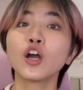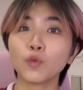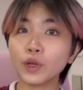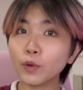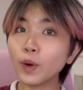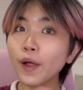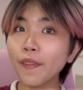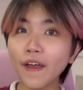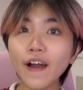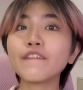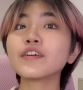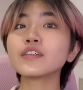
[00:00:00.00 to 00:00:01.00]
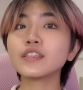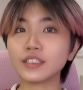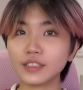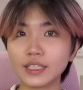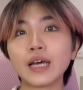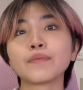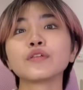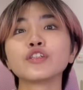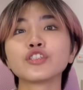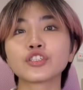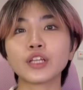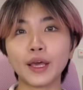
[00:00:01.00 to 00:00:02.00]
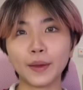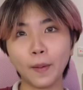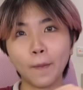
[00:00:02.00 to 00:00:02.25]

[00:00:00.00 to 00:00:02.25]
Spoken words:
We were never established like...